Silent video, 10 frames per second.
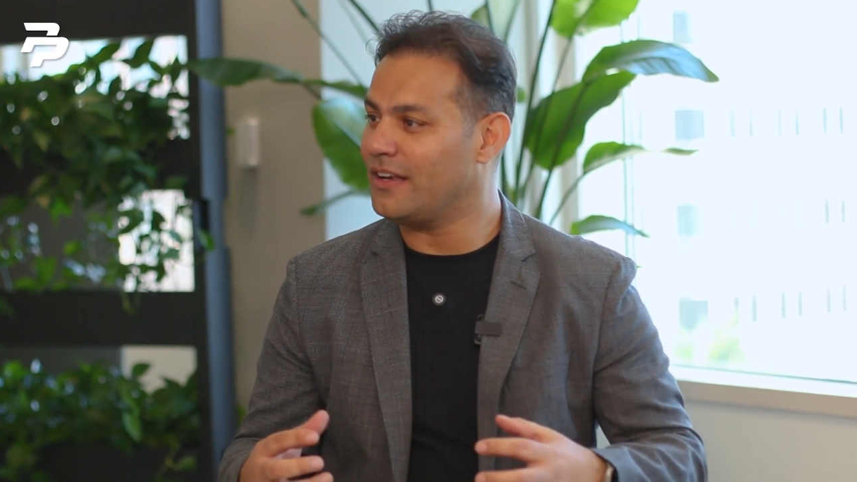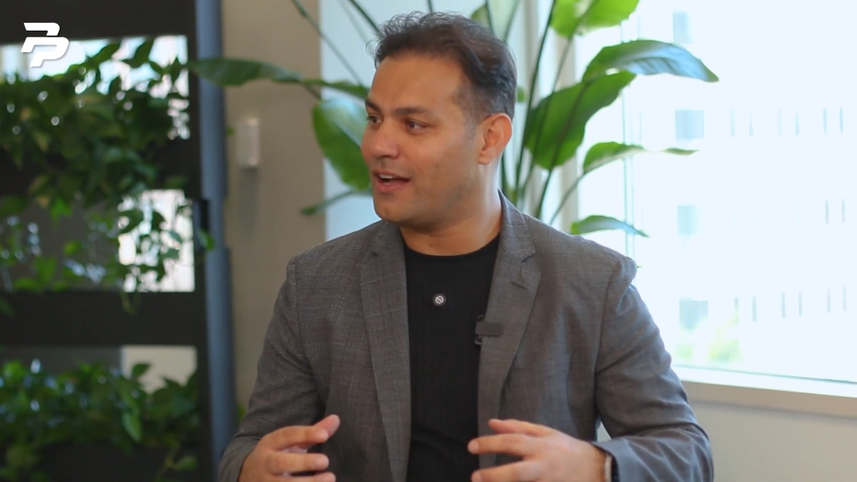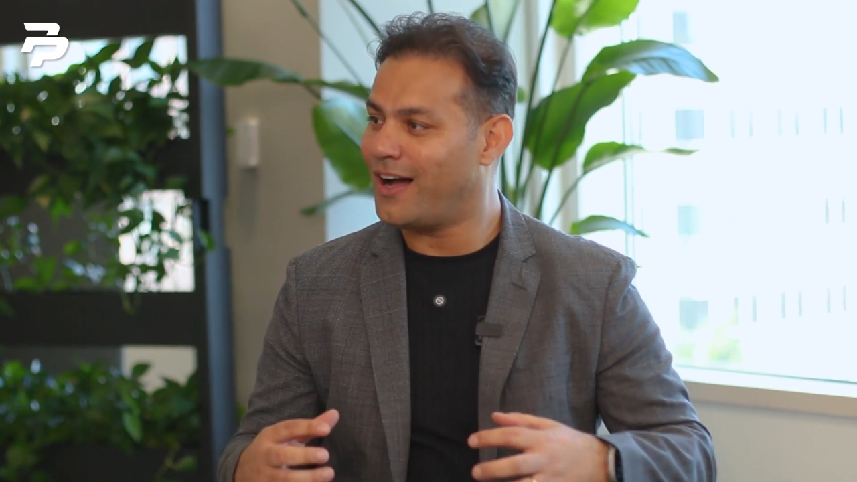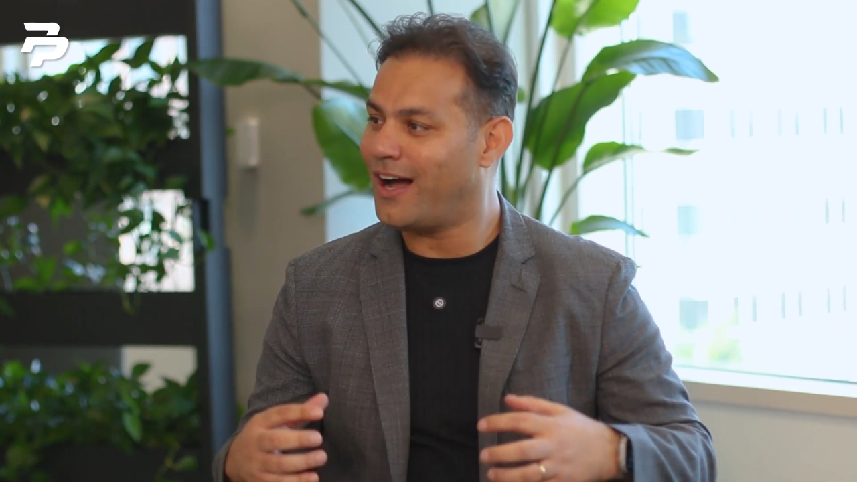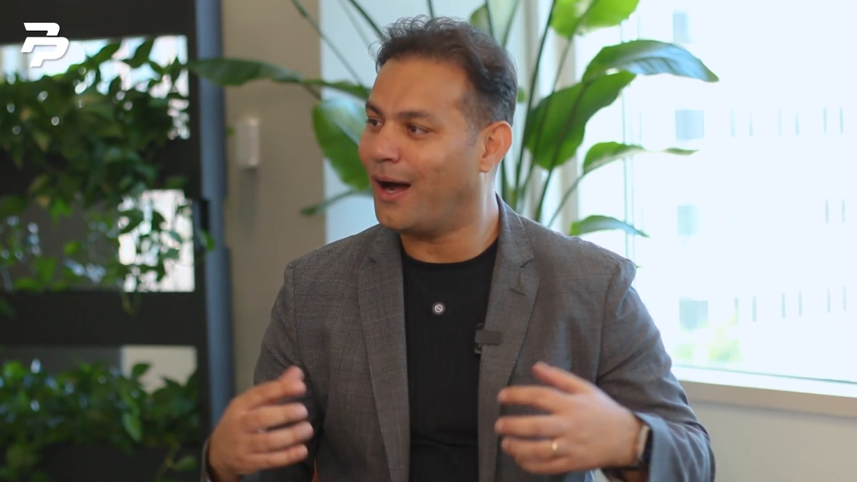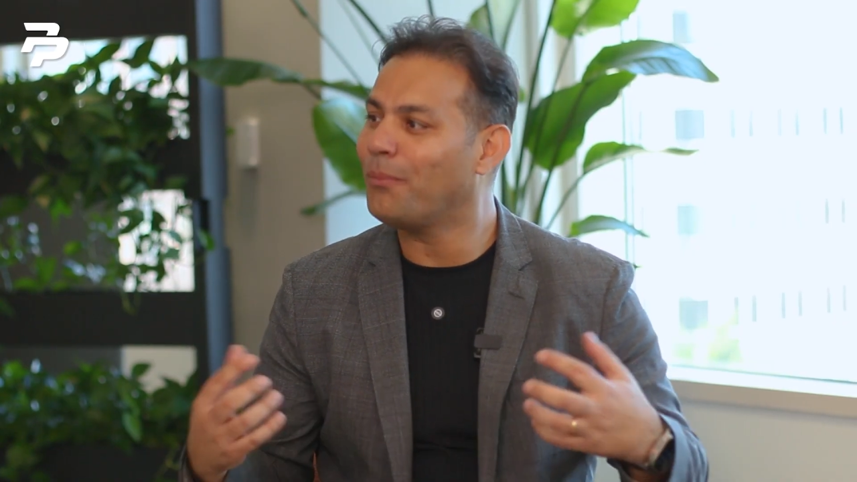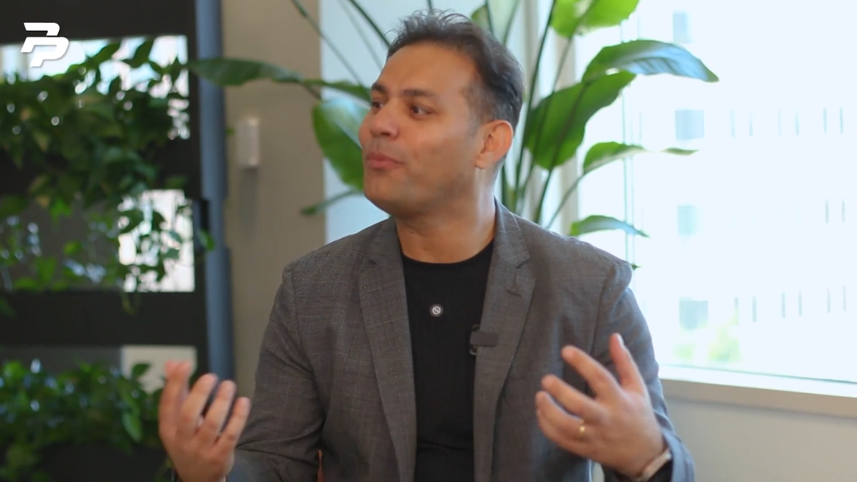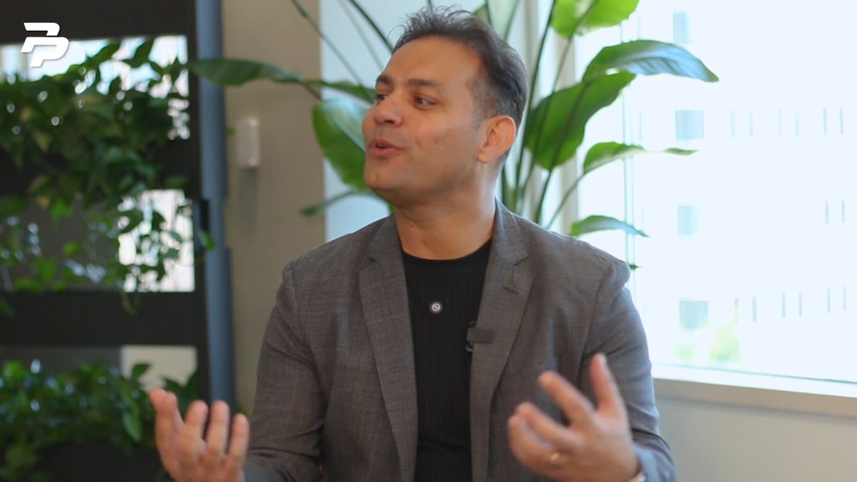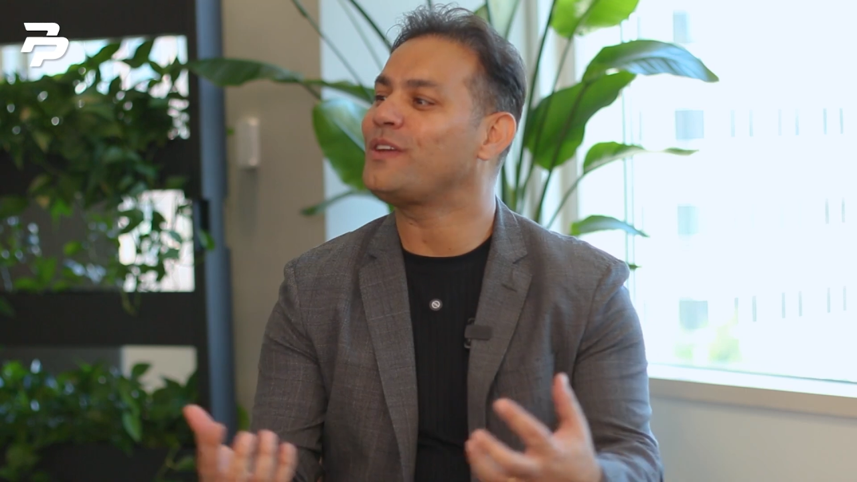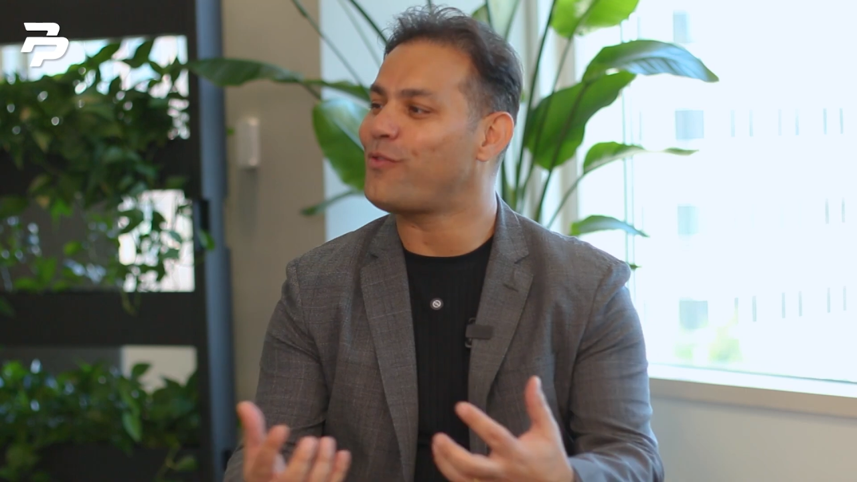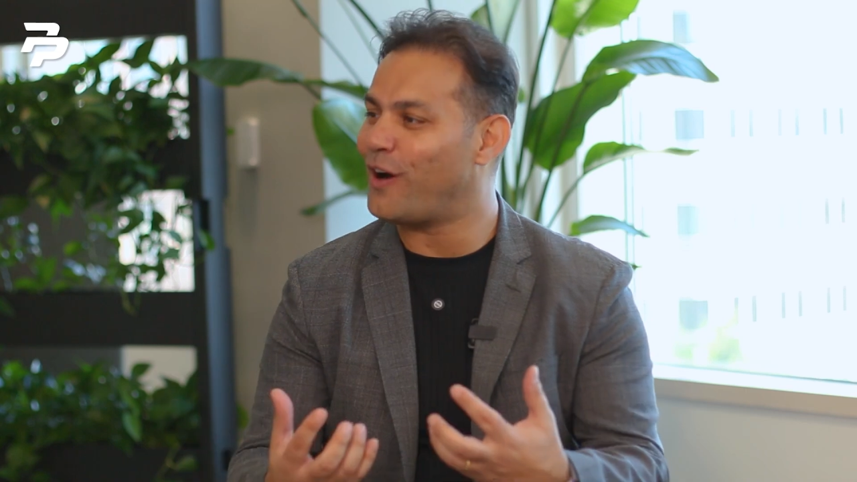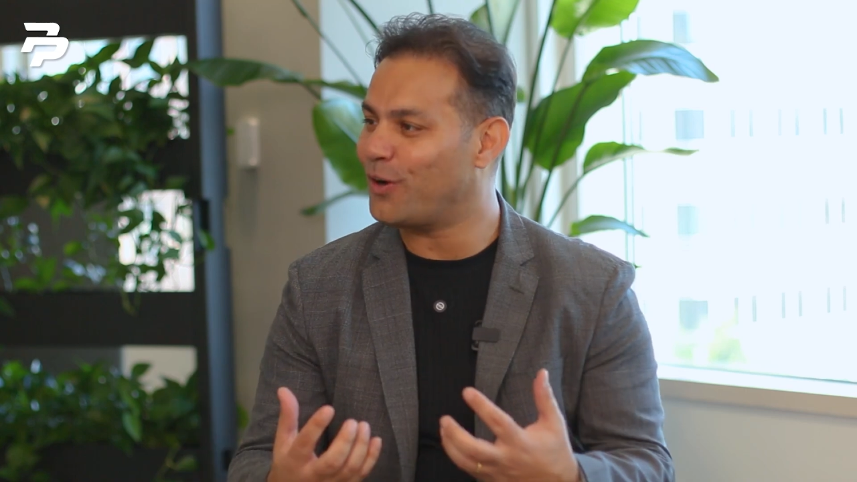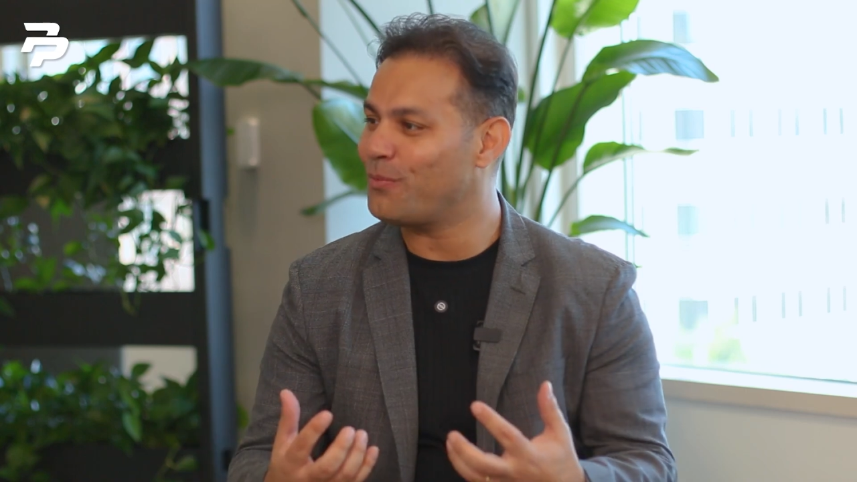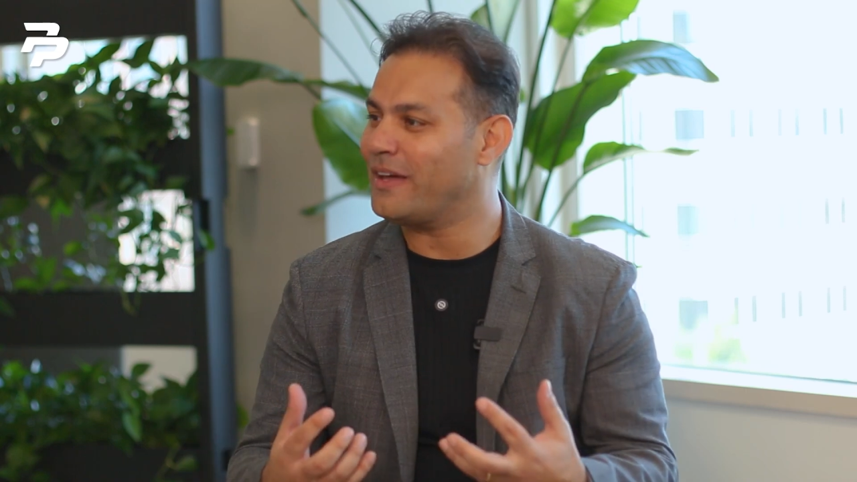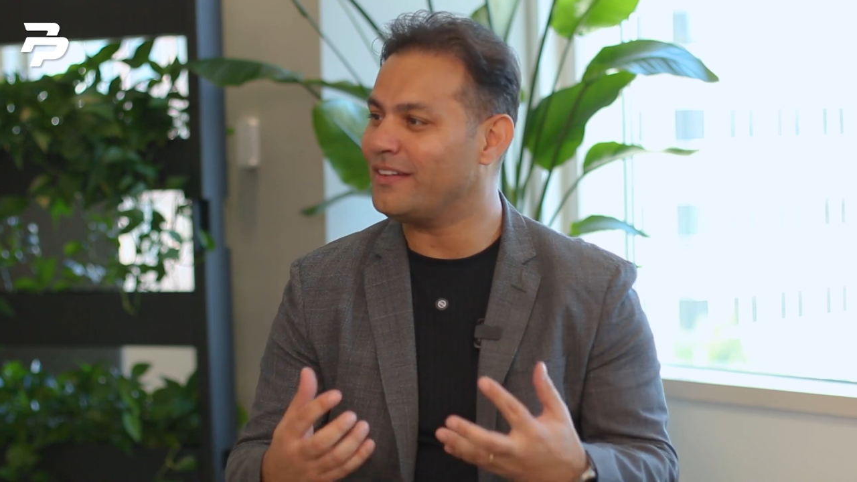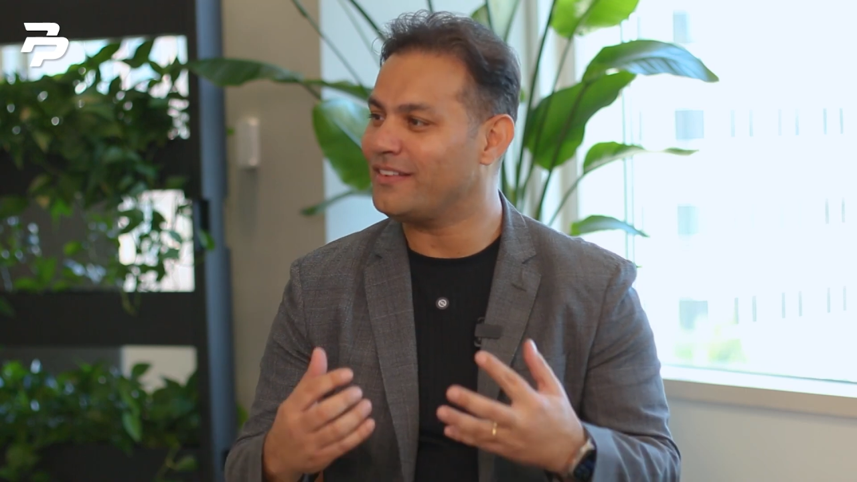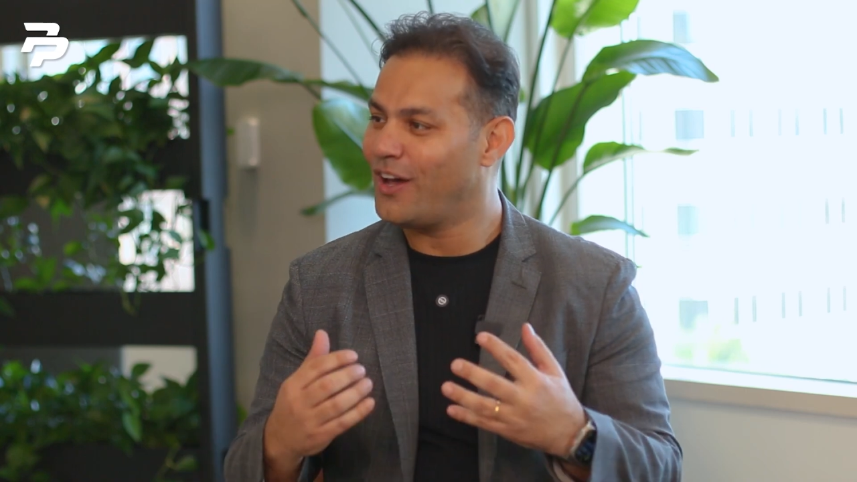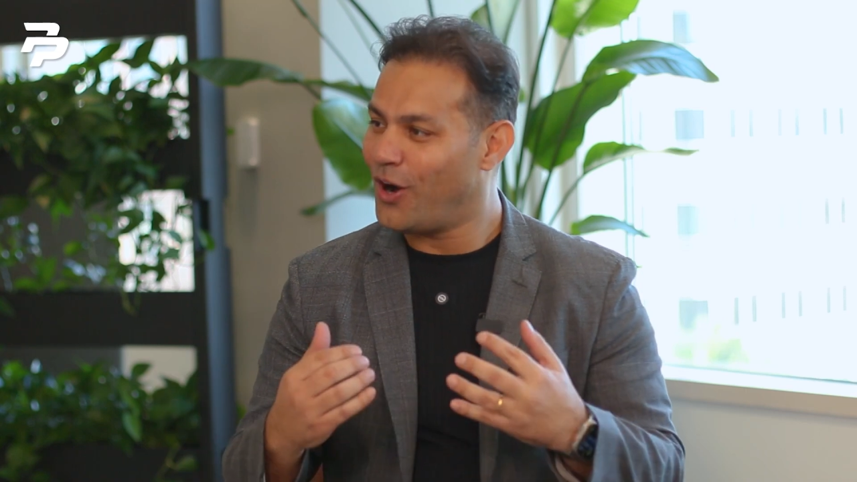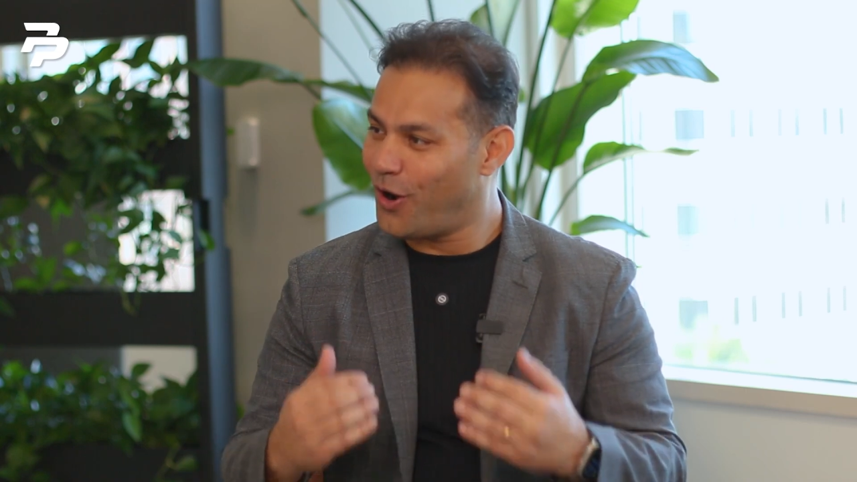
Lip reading: in a humble environment